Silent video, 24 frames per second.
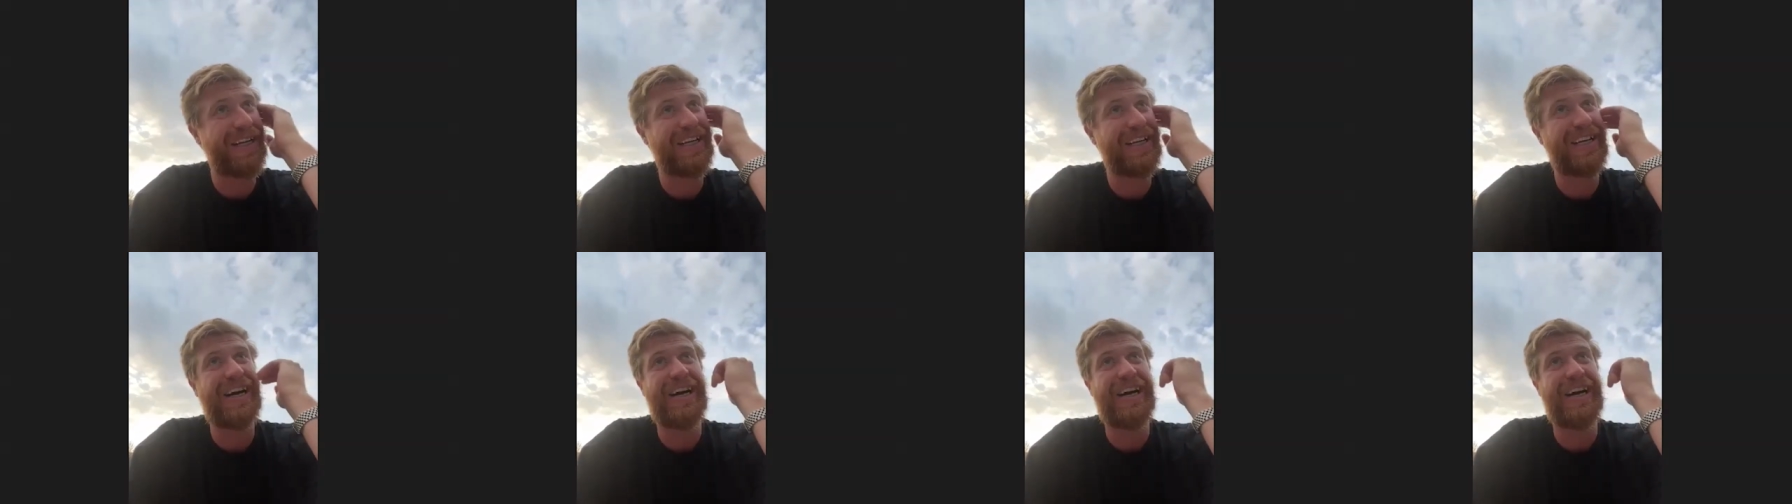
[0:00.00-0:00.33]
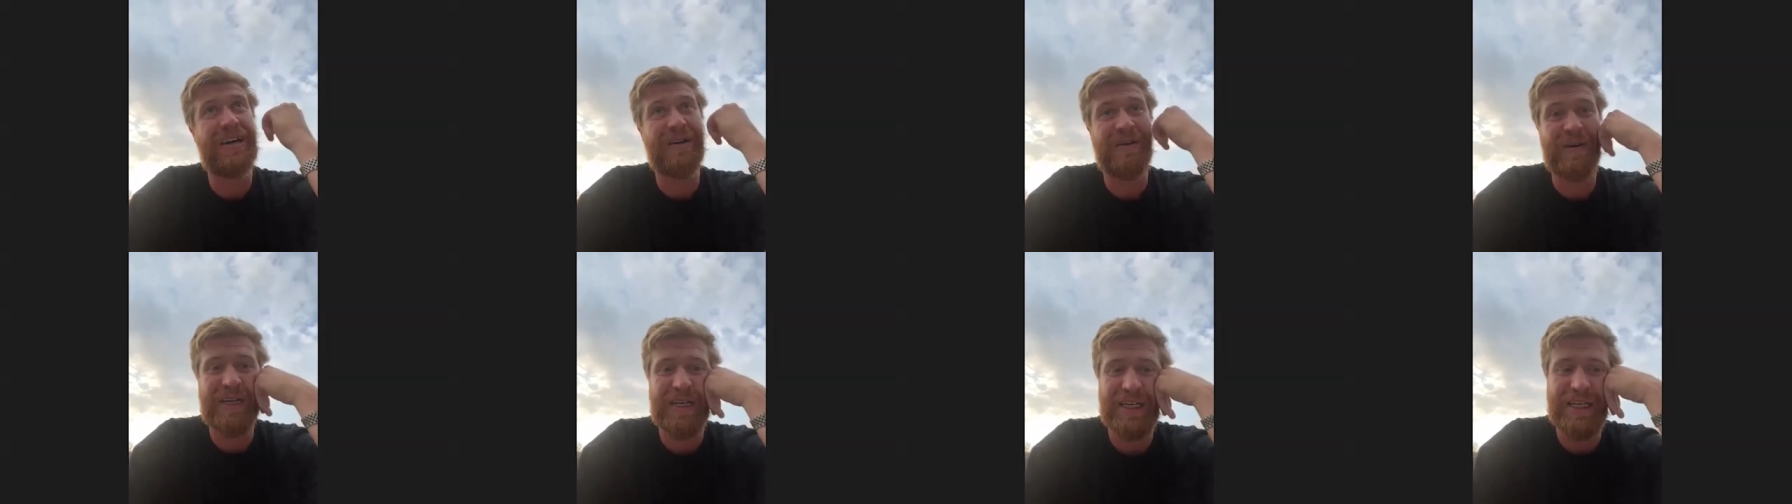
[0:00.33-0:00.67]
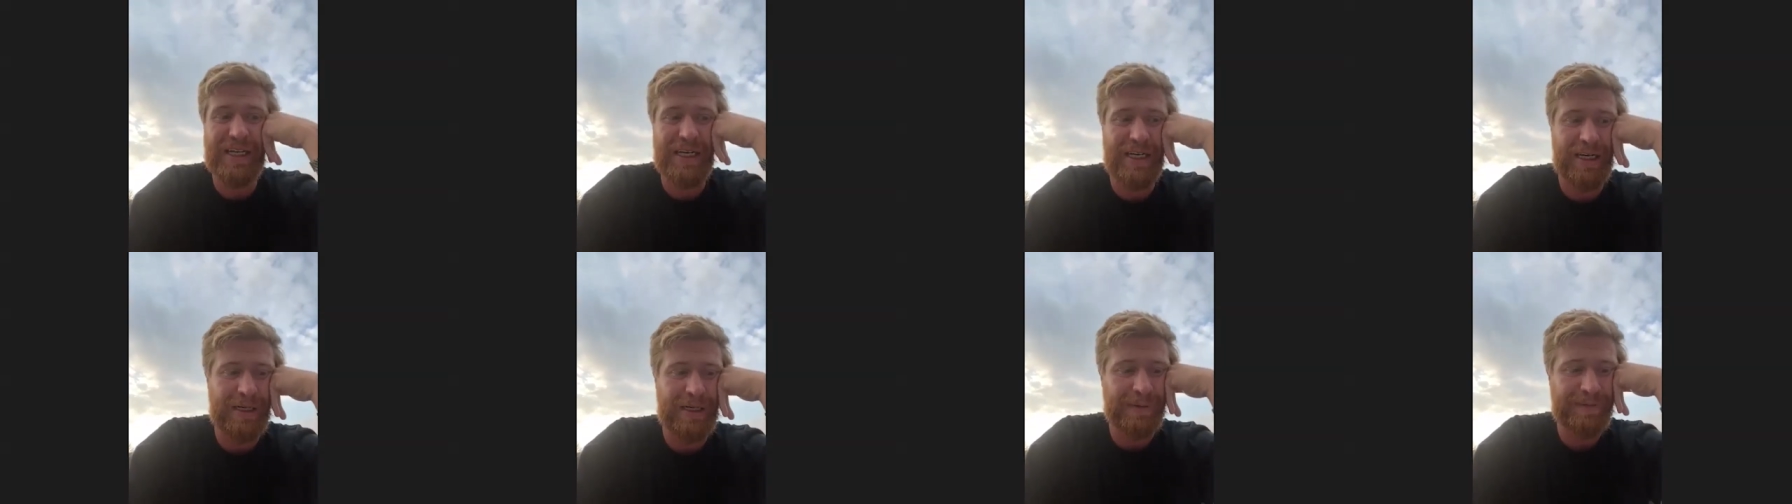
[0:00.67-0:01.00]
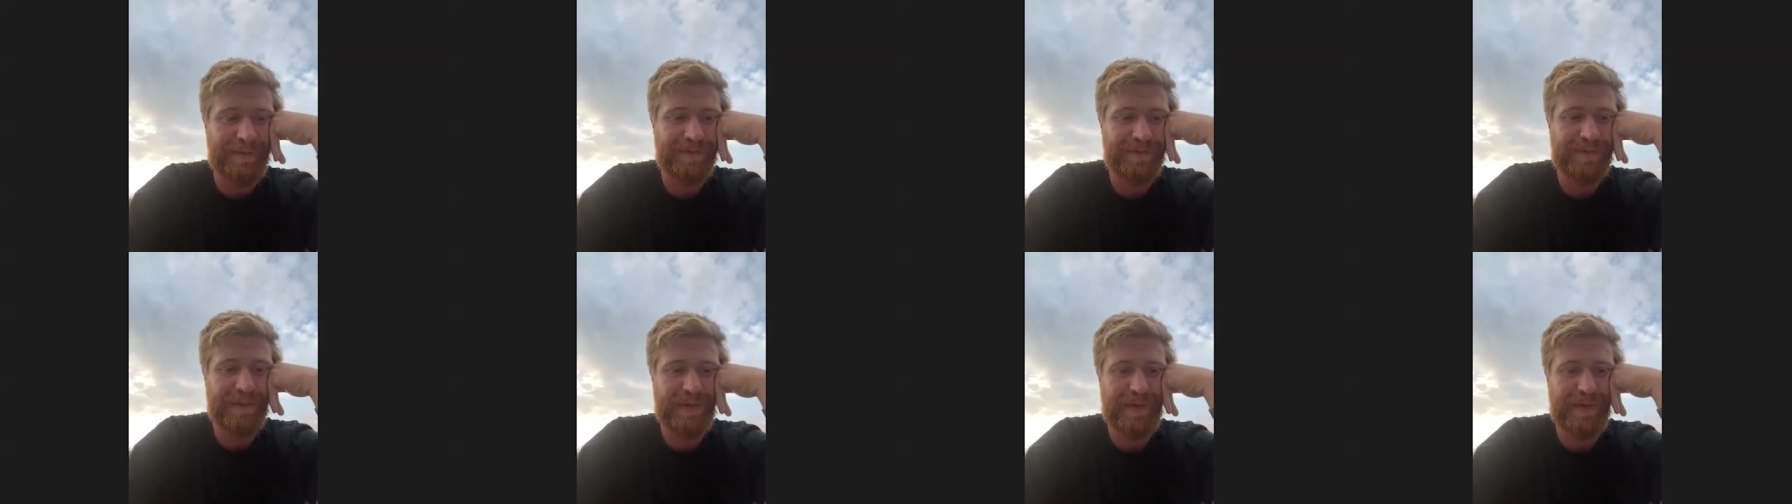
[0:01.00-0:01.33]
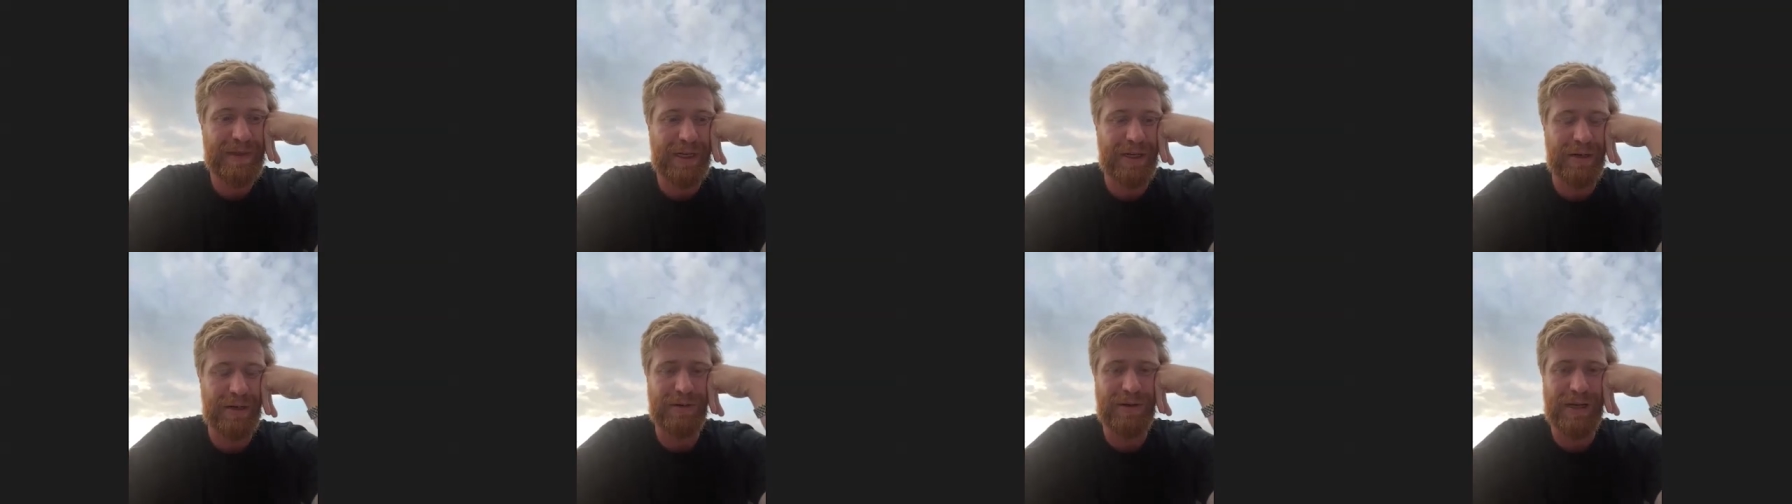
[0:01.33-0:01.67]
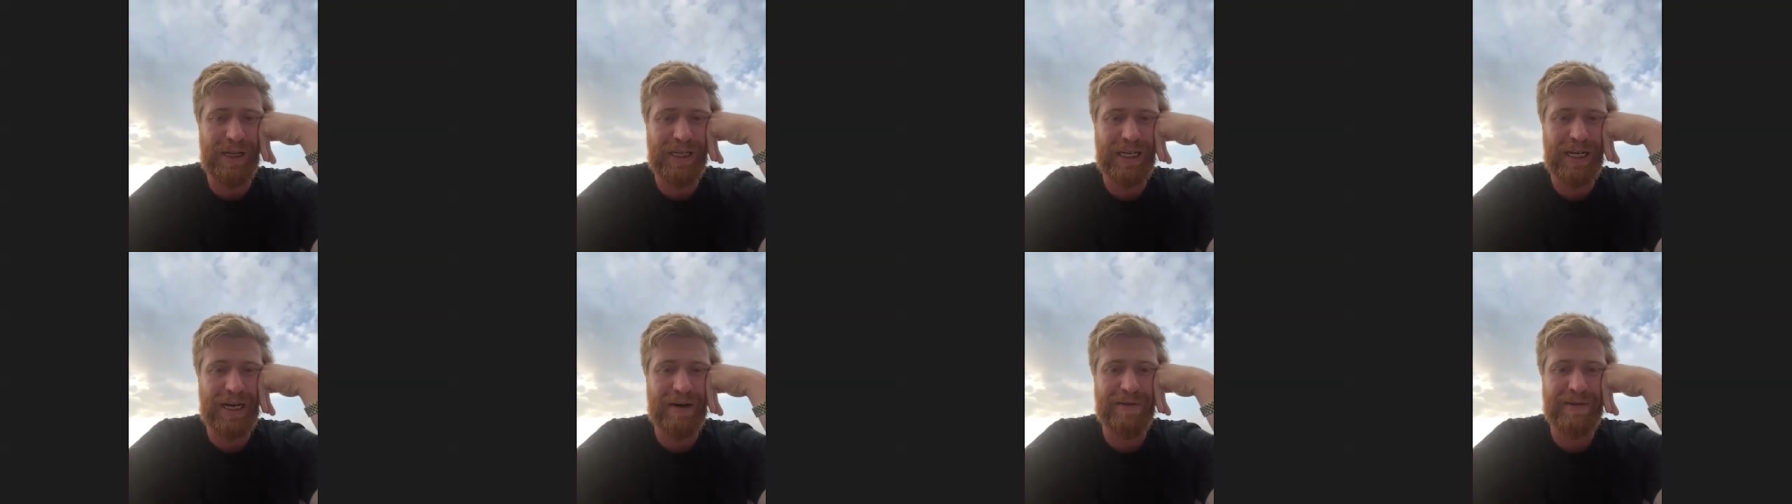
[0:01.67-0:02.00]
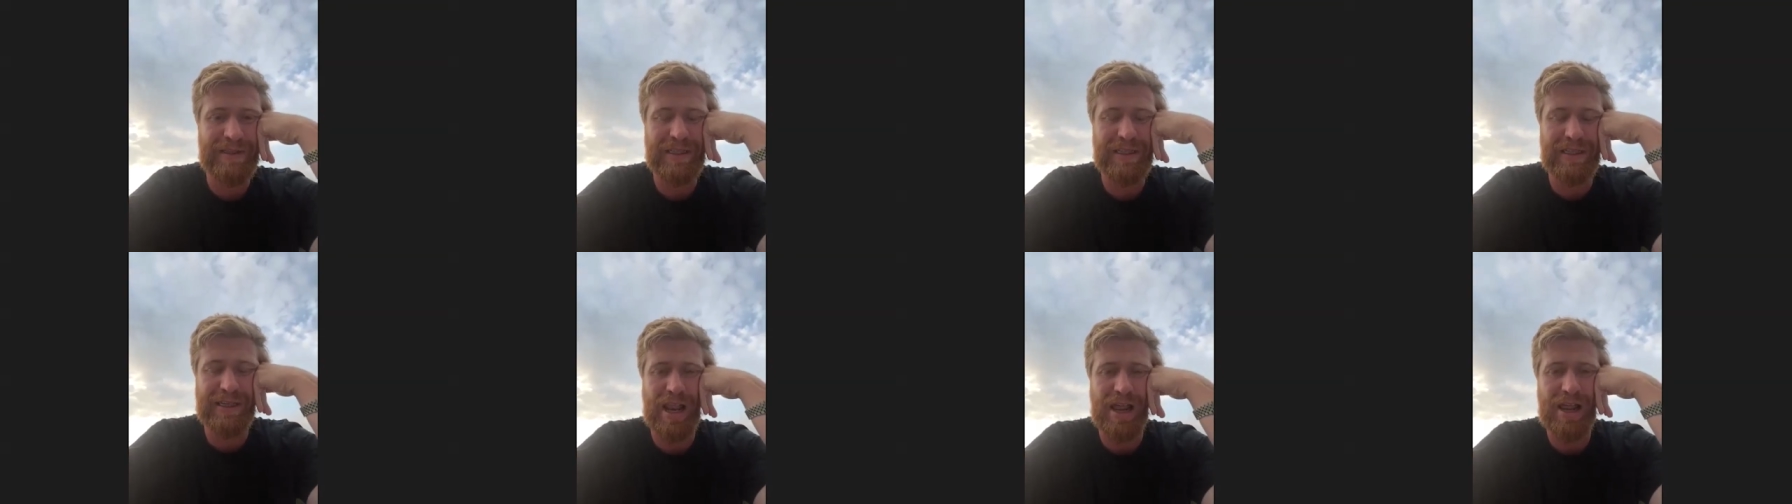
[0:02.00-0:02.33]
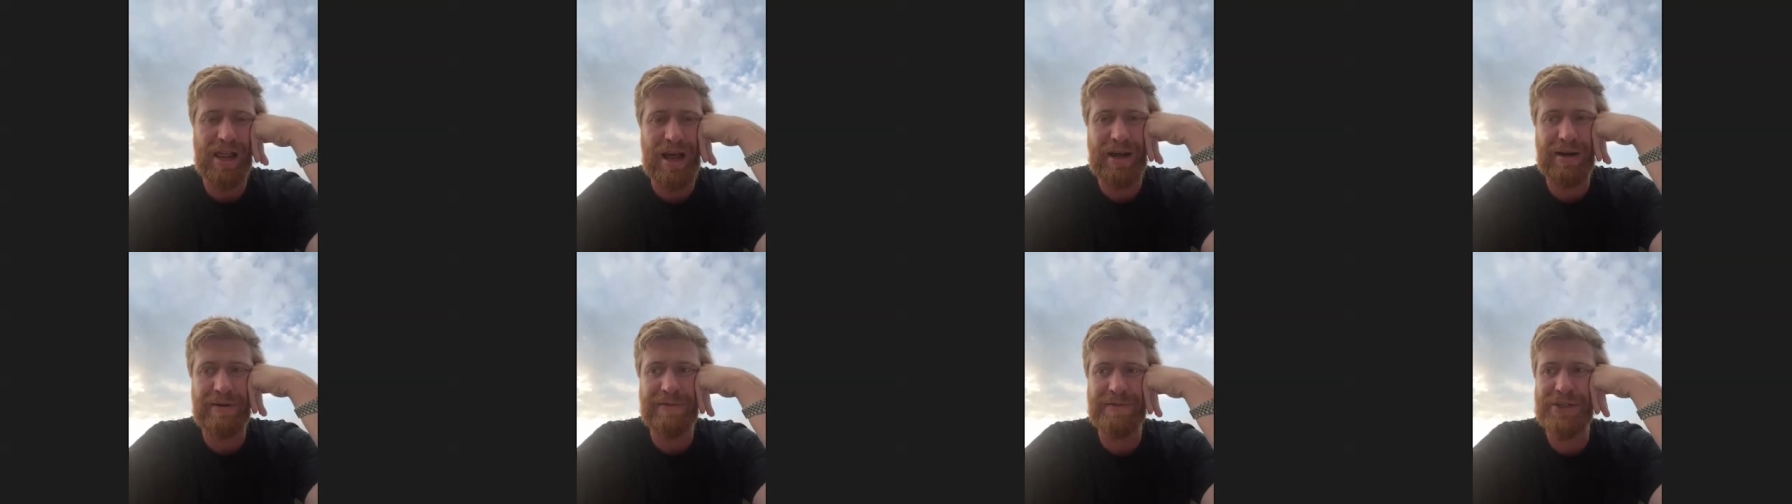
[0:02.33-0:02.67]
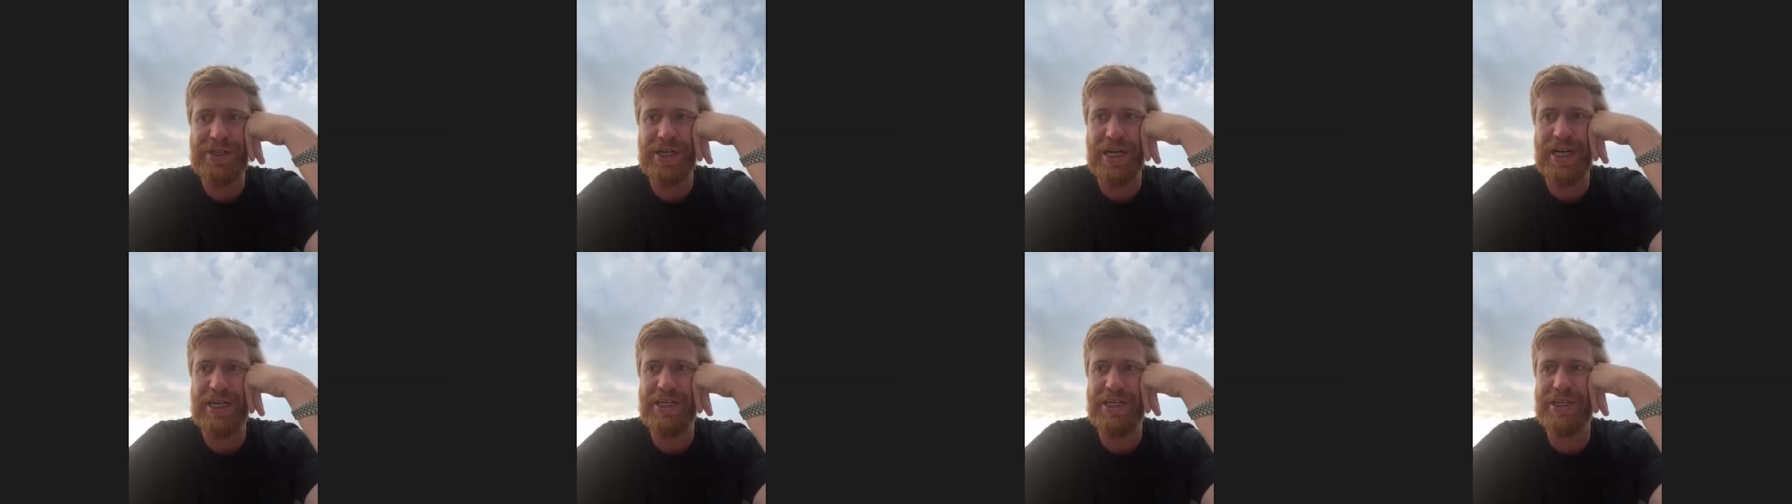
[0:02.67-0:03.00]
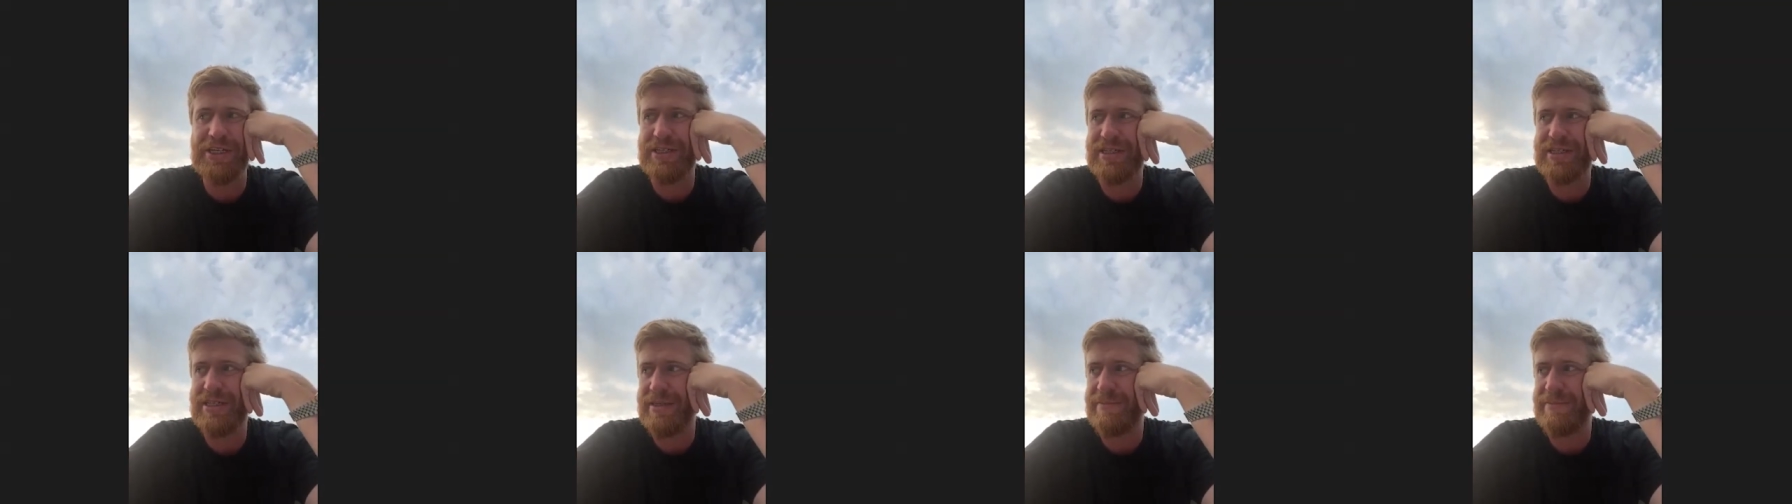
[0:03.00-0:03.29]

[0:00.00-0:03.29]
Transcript: right now, and uh, you know, like obviously a lot of changes,